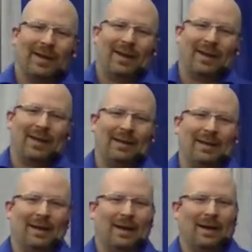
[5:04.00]
And
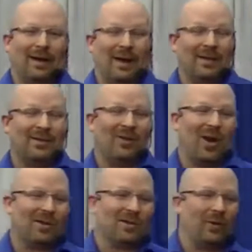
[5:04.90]
I actually
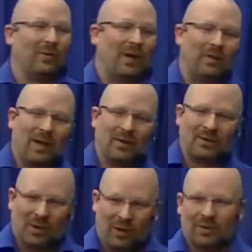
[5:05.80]
lost
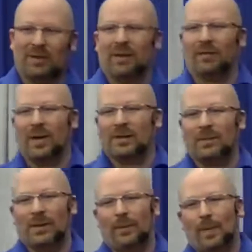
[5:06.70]
$35,000 in
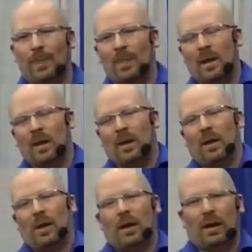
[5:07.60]
investment.
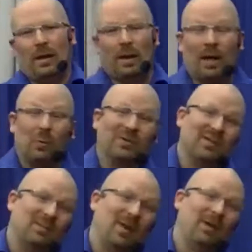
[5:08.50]
I was
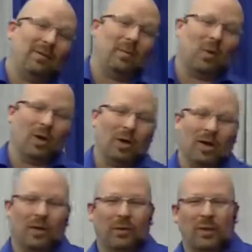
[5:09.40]
suspended from work
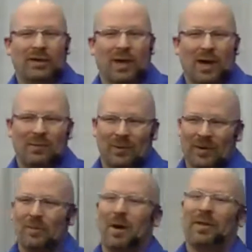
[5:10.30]
3 times
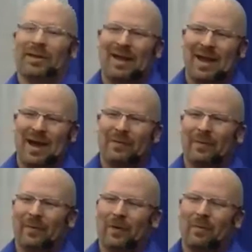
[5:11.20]
within a month and a
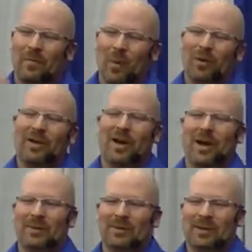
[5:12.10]
half, 4
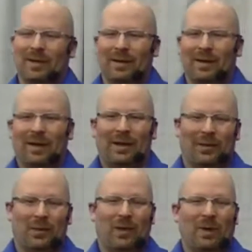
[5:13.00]
times in
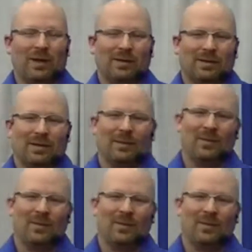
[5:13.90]
3 months.